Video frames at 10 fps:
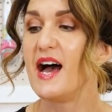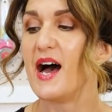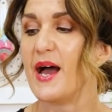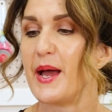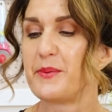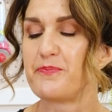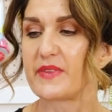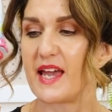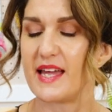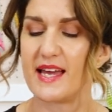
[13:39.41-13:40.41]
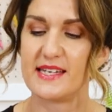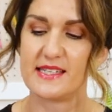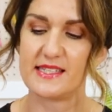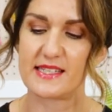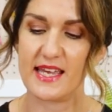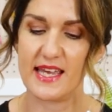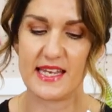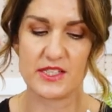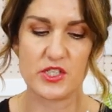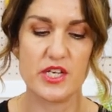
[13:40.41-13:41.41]
um, and
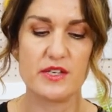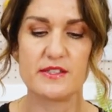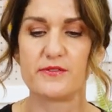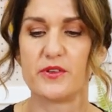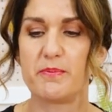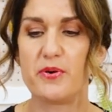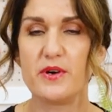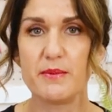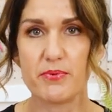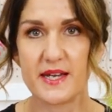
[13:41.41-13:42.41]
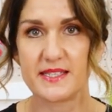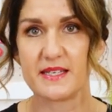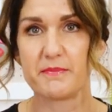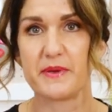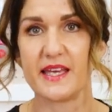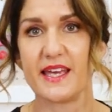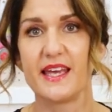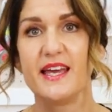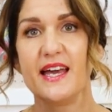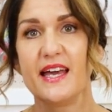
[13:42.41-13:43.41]
it's used for, the point pressing bit